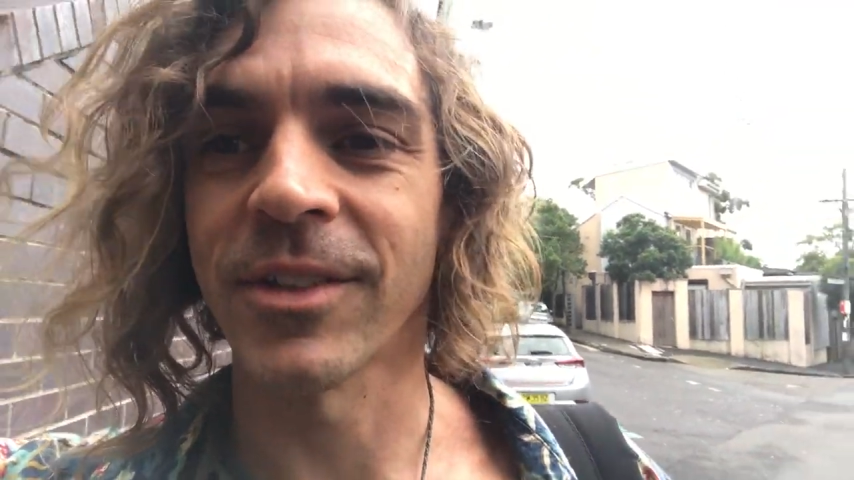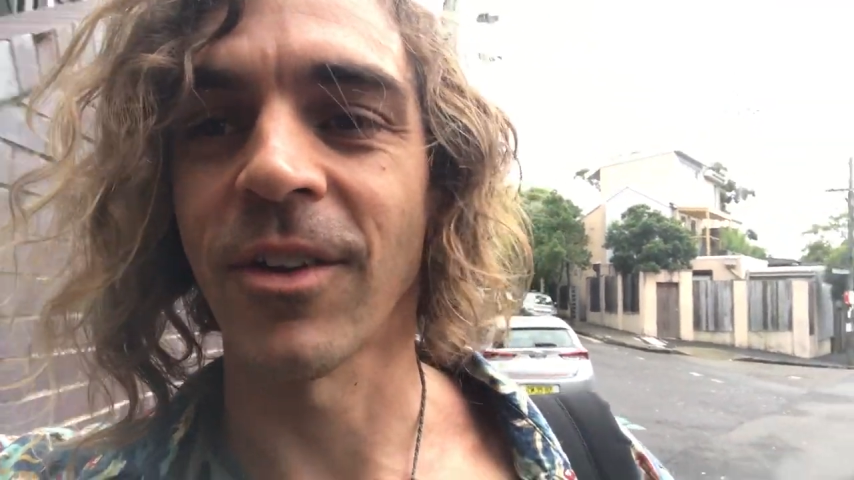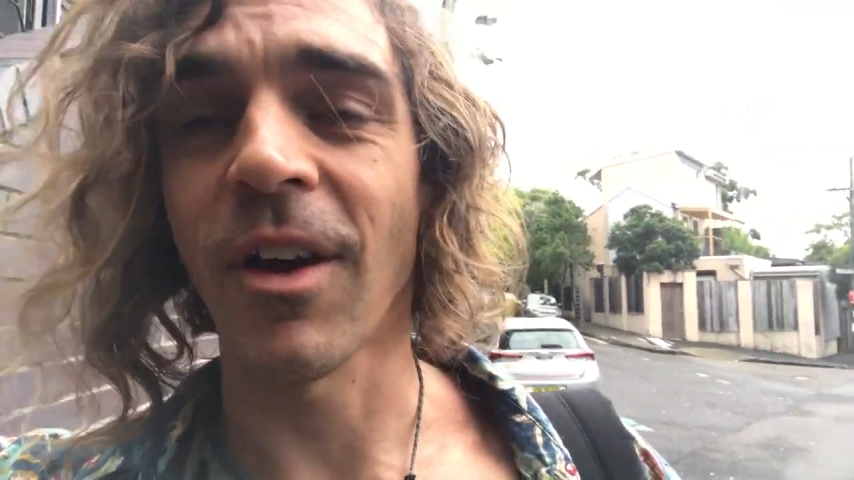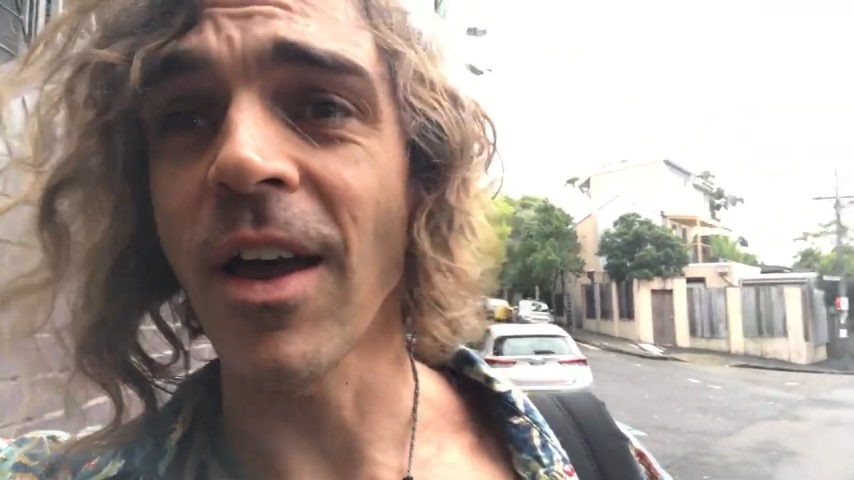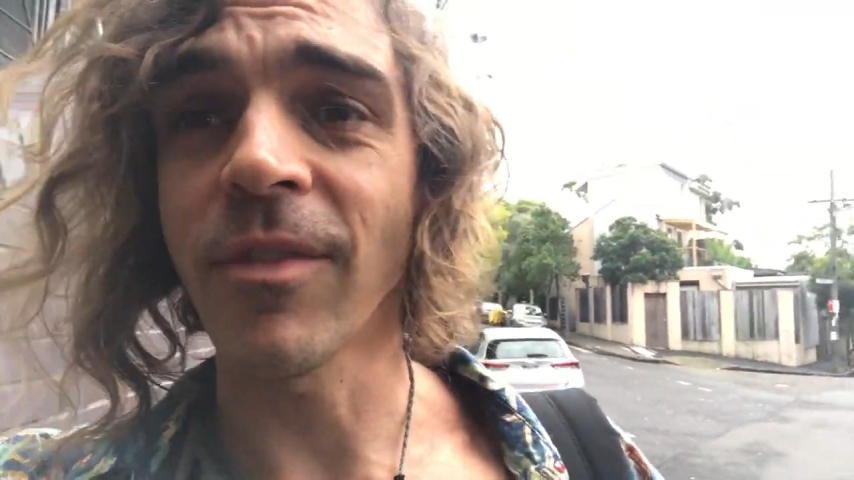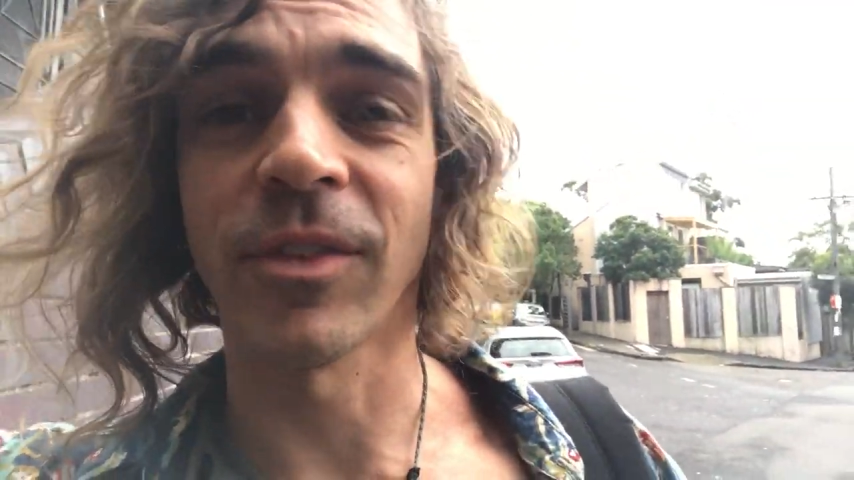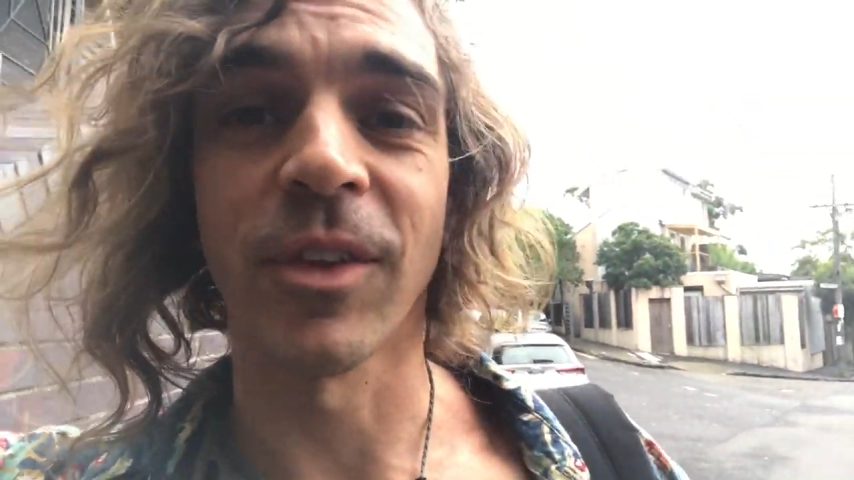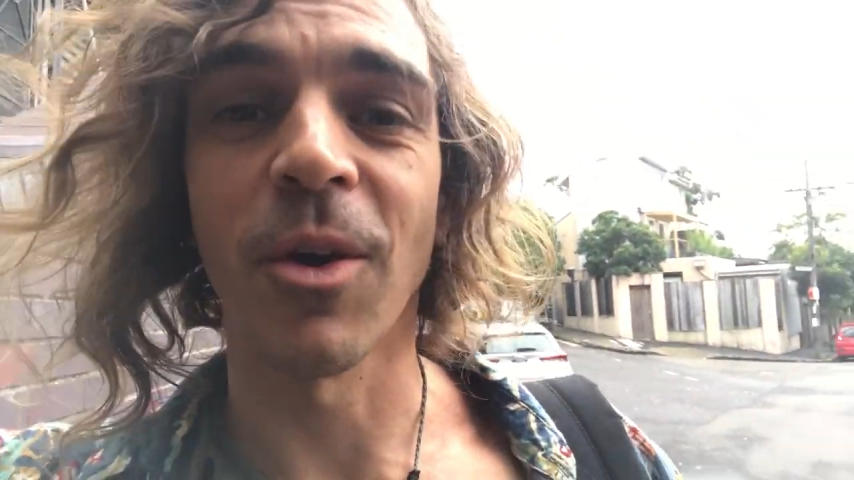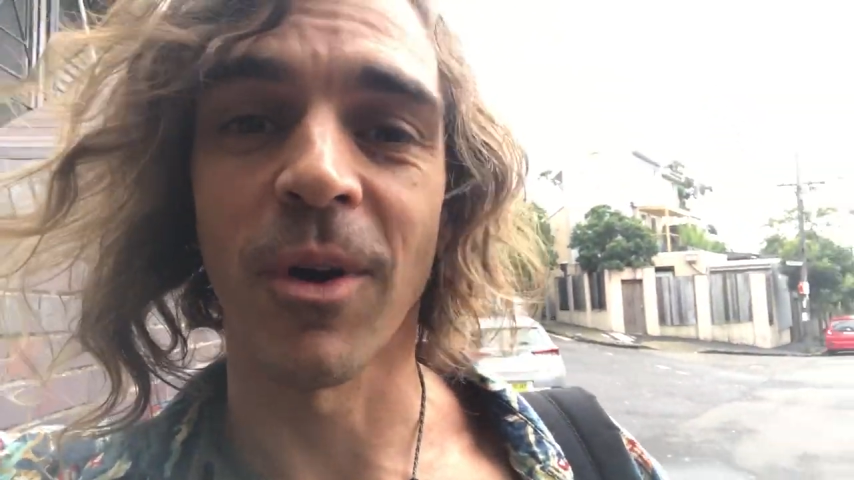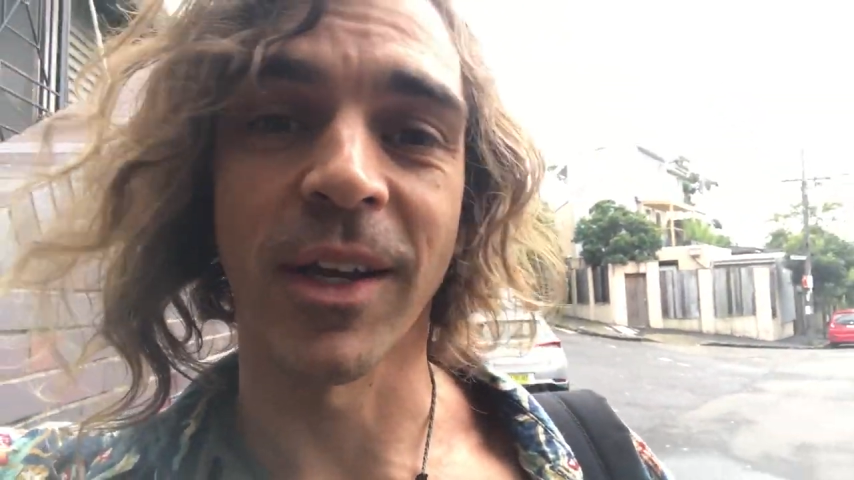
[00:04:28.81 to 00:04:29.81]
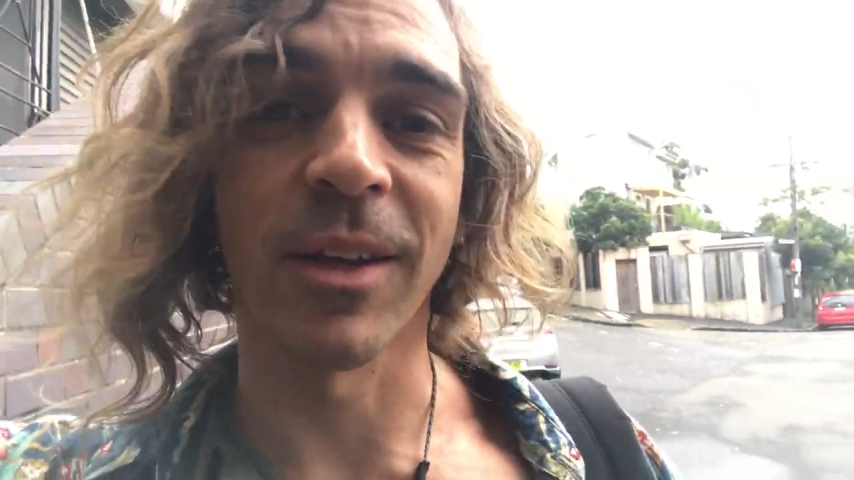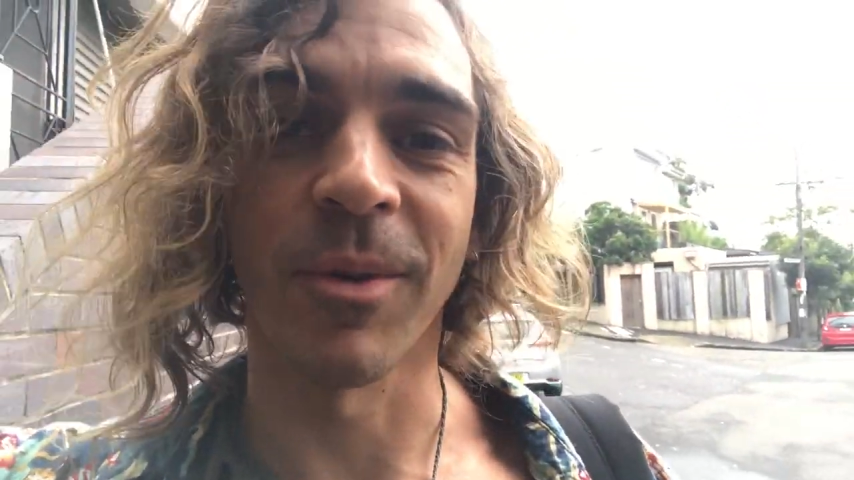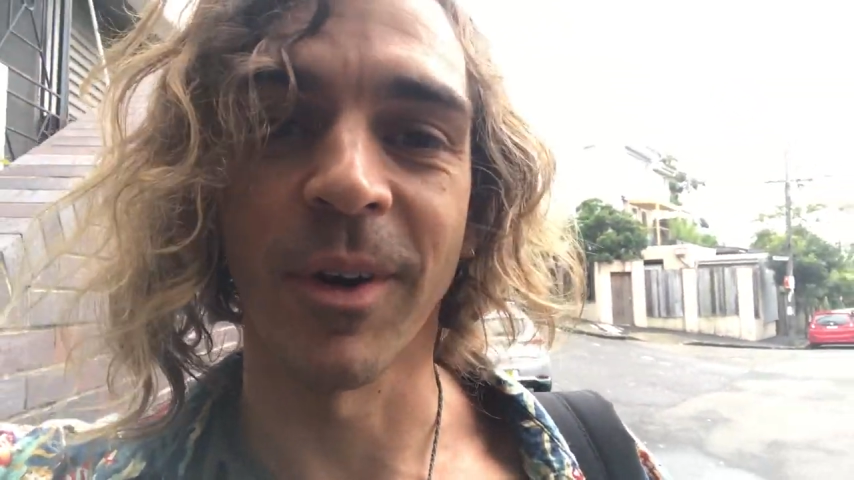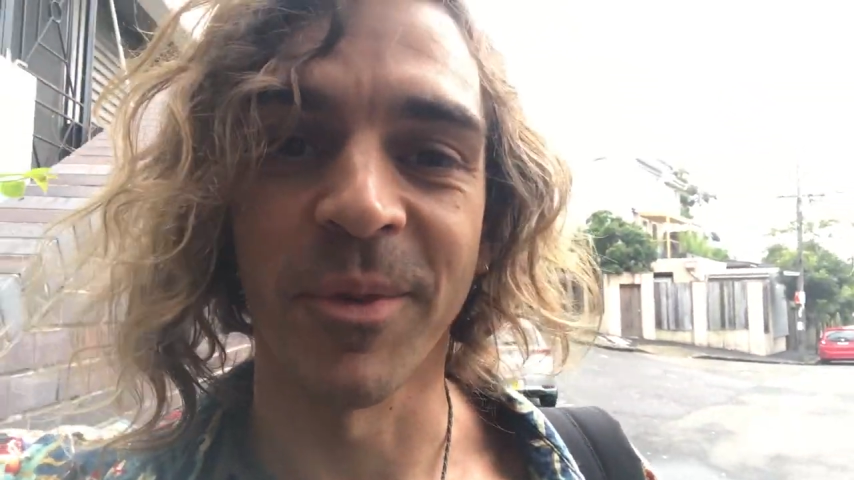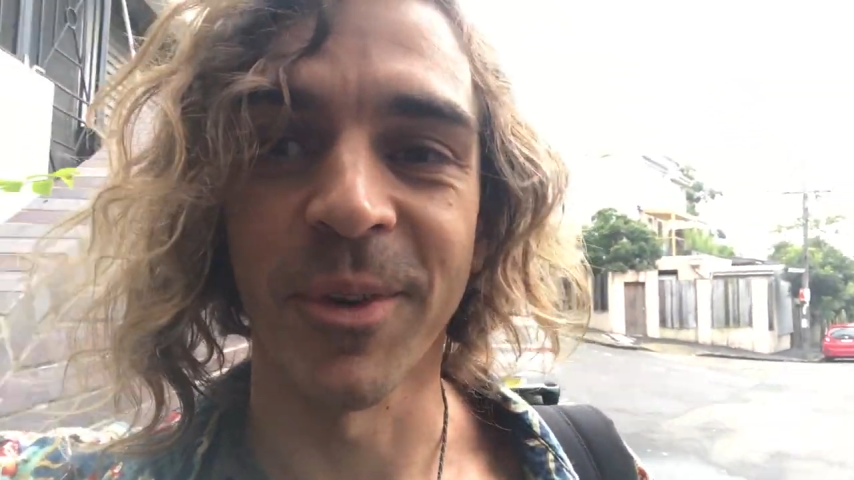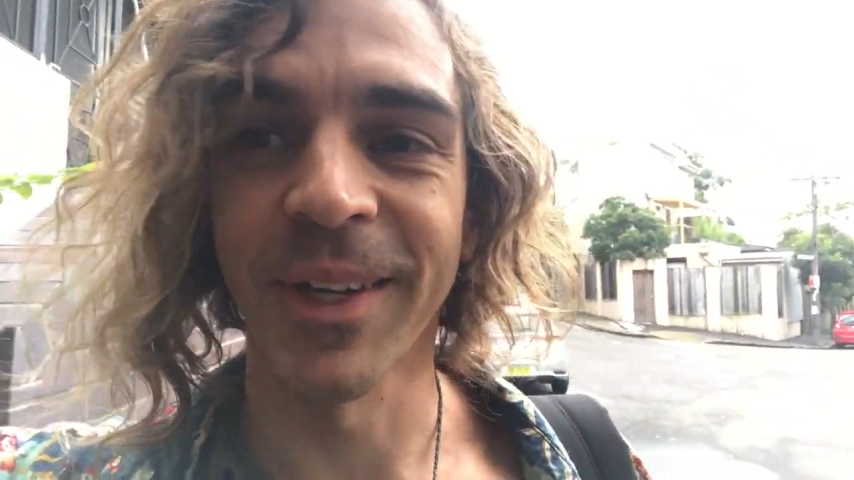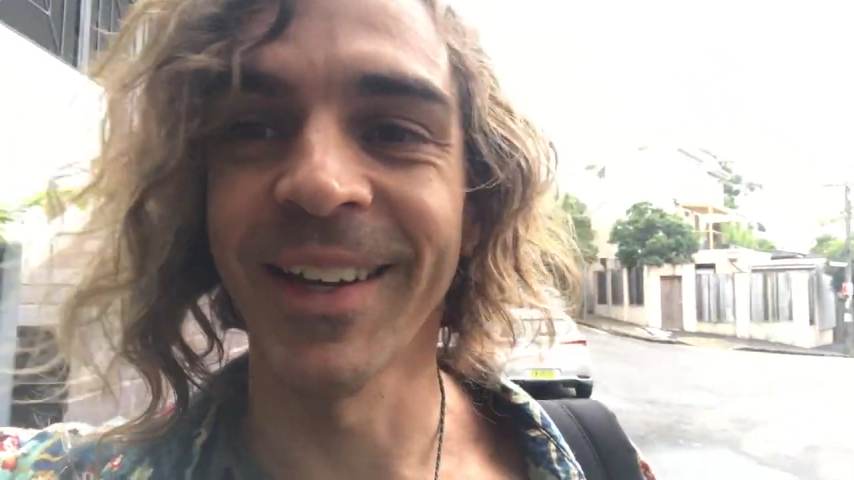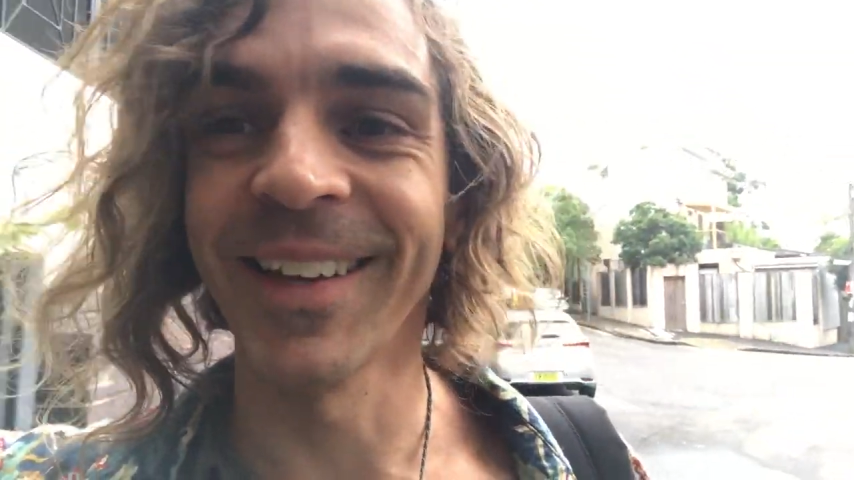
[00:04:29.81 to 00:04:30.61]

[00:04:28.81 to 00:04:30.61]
so I have no idea what I'm doing.